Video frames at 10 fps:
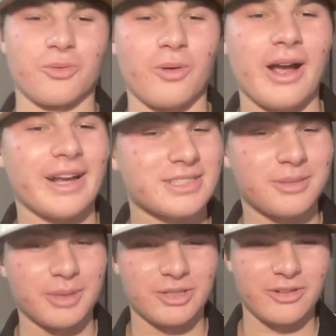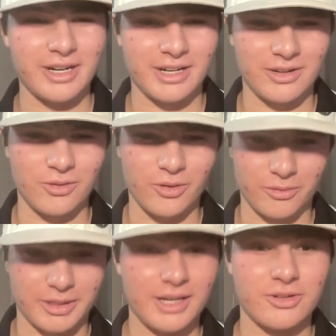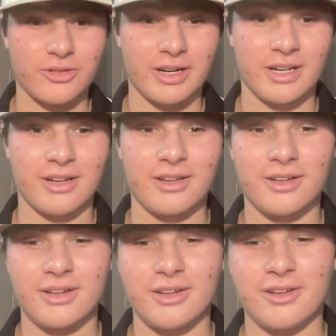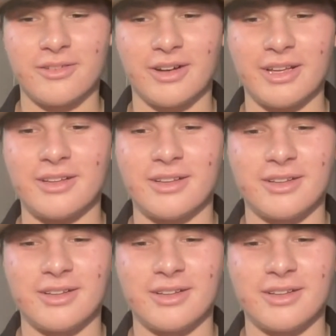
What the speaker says: asked to be traded or get traded, right?